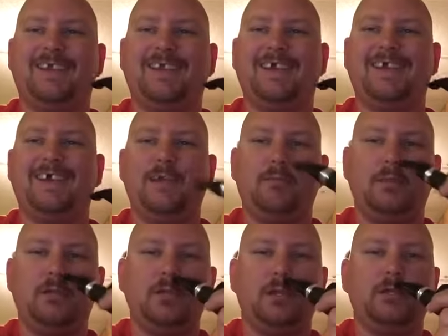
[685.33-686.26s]
Yeah.
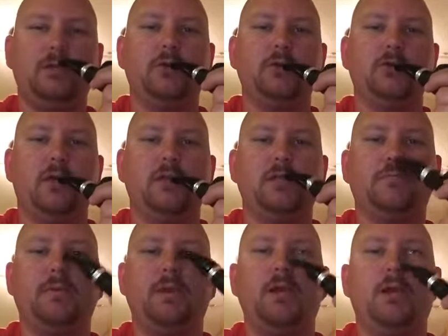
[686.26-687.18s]
Missing a tooth, so I can
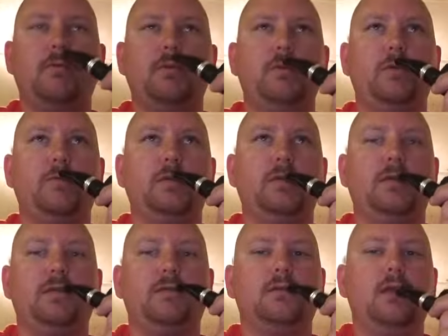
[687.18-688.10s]
spit it out between my
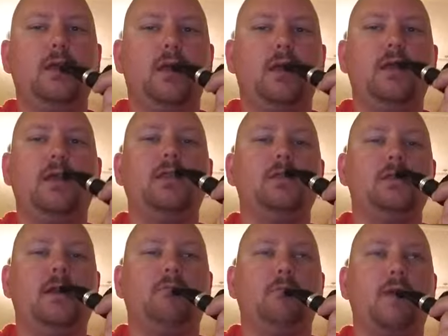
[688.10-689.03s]
teeth. Get
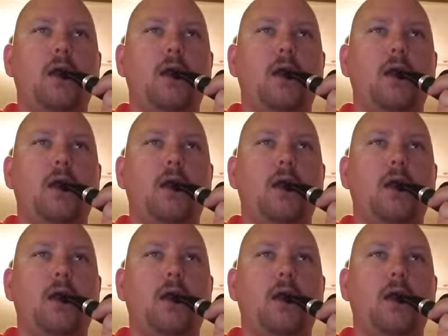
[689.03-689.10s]
some.